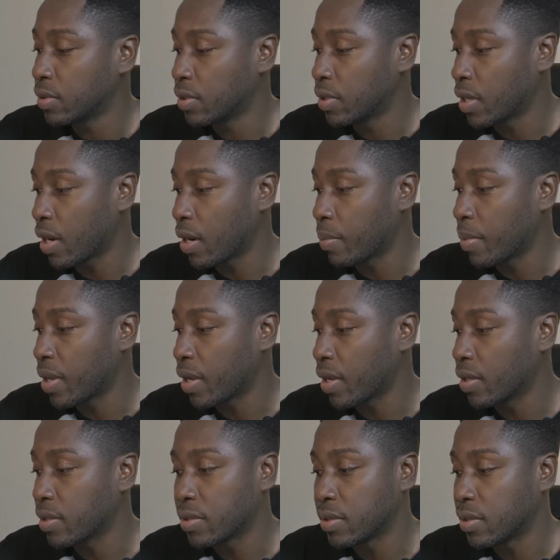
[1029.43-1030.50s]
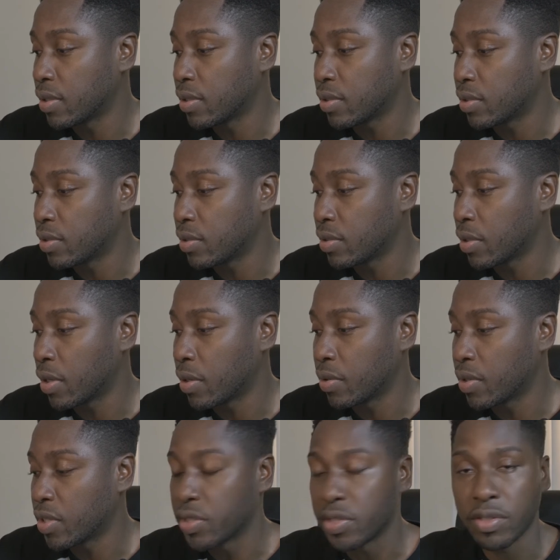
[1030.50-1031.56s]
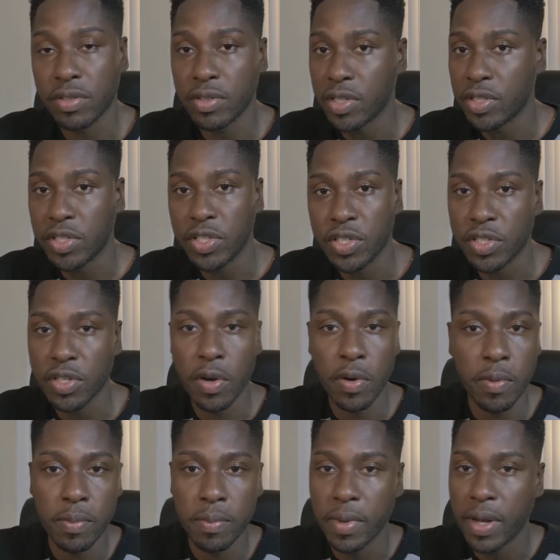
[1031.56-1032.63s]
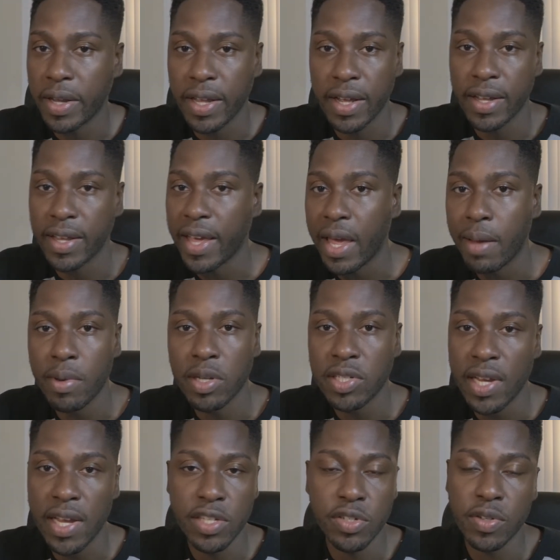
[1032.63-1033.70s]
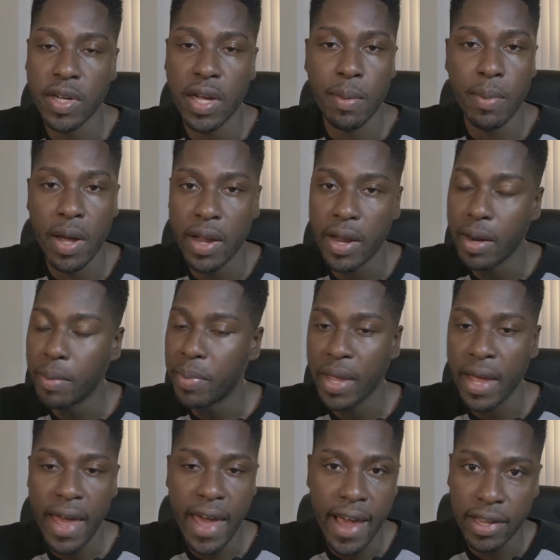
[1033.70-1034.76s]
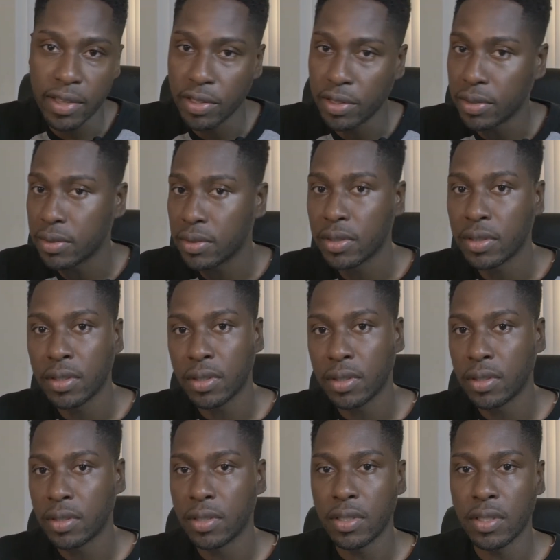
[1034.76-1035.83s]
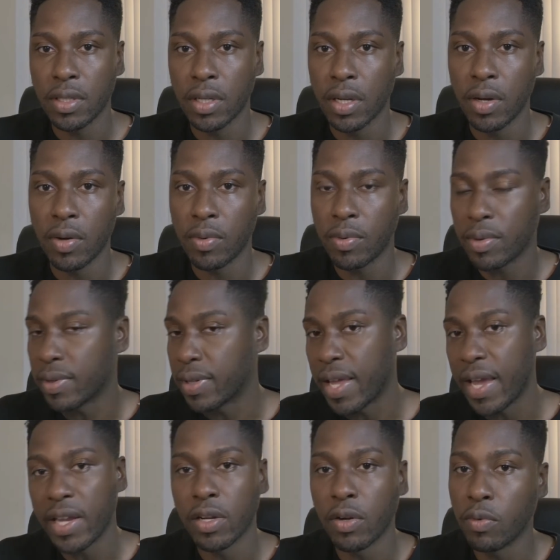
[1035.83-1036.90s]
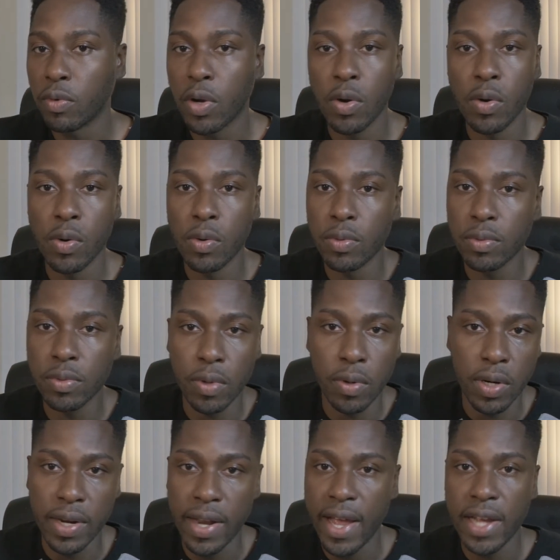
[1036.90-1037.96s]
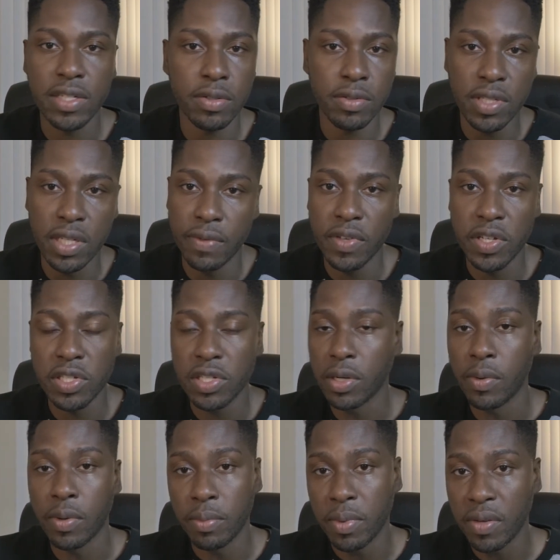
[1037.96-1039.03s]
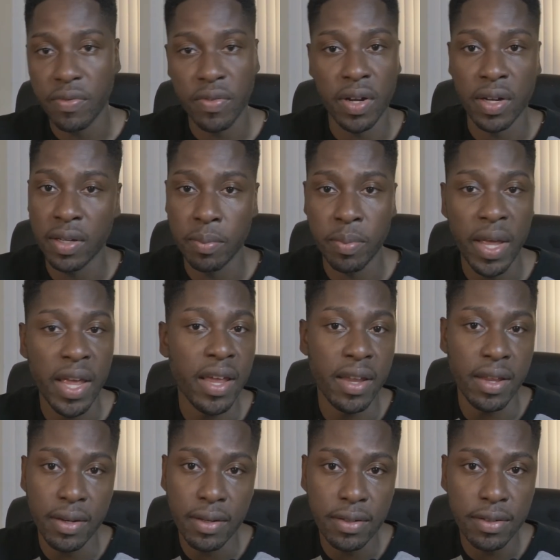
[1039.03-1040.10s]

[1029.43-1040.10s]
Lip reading: You know what I mean? Because it's just so a game of chance. You can come out here and be an actor, land a role on a national TV show and be fucking paid.